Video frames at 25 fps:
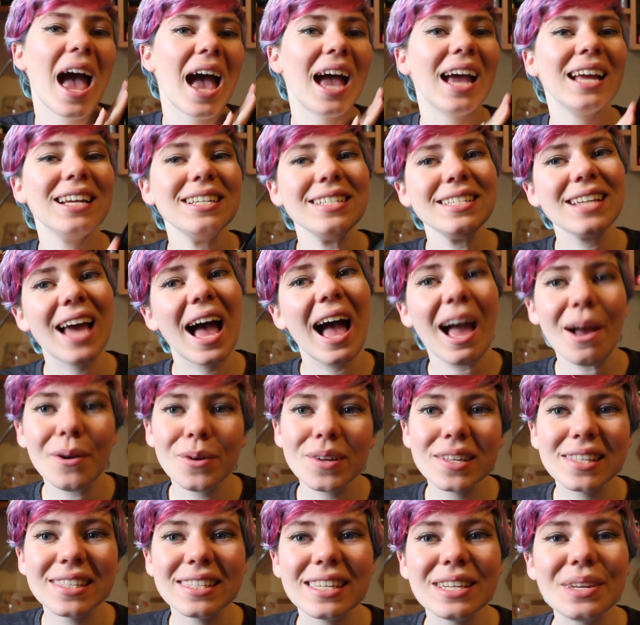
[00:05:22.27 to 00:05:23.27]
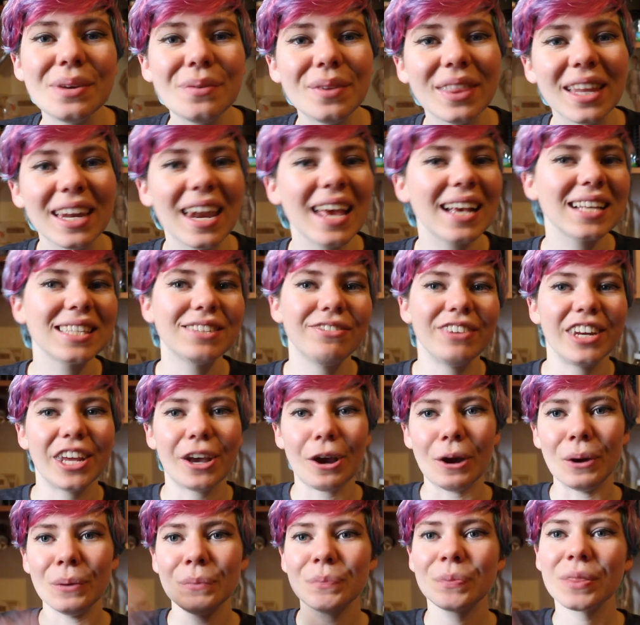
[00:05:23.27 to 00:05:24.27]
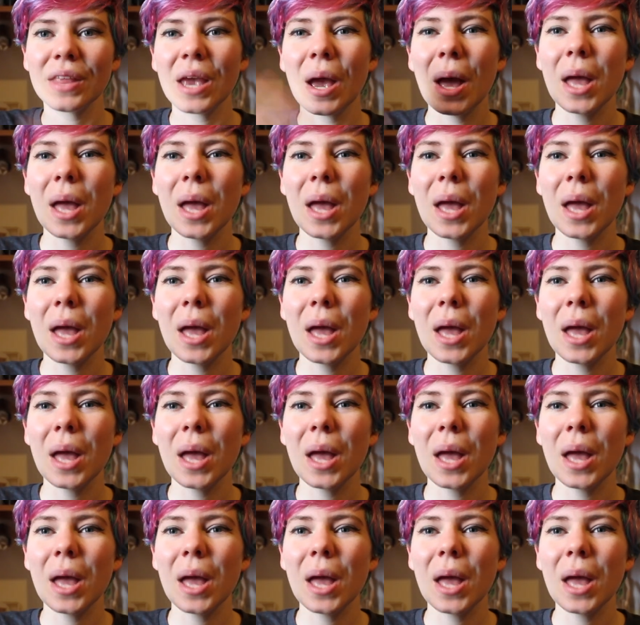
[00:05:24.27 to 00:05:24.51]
And I will see you in the next video.